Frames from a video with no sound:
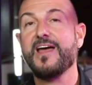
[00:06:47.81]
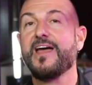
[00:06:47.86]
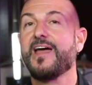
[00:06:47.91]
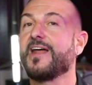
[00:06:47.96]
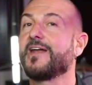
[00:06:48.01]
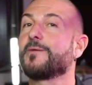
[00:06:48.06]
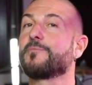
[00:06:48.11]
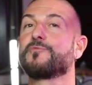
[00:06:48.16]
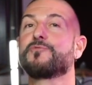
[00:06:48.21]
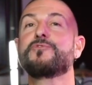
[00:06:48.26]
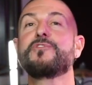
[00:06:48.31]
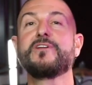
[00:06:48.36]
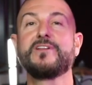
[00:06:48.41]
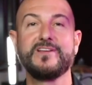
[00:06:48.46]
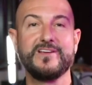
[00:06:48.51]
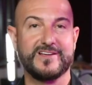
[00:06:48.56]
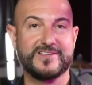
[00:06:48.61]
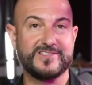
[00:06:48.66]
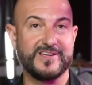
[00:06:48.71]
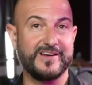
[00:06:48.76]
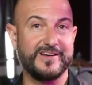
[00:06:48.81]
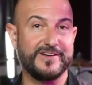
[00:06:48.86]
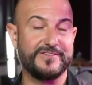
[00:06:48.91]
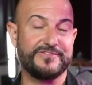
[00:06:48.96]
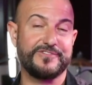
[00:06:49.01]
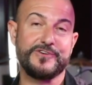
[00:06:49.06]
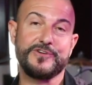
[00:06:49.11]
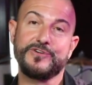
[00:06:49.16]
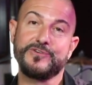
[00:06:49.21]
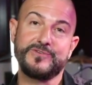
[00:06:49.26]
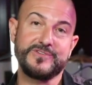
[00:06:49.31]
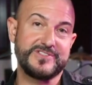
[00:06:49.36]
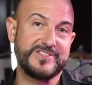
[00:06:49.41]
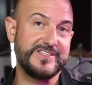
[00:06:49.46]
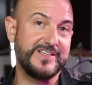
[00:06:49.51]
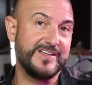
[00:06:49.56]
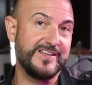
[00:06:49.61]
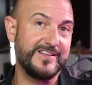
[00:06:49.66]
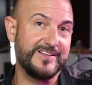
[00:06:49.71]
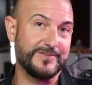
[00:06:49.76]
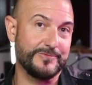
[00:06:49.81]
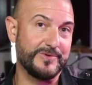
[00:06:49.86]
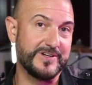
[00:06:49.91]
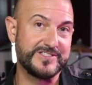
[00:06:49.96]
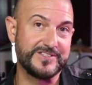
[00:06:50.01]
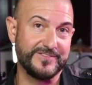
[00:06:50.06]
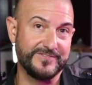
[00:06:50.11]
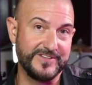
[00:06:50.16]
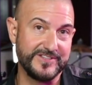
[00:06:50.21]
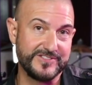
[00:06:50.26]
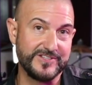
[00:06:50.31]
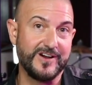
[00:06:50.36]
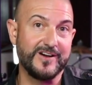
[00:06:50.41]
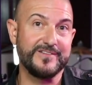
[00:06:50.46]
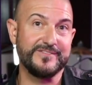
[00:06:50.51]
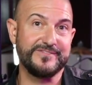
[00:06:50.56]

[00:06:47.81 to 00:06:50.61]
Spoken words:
and I'm really excited for you to see the rest of this on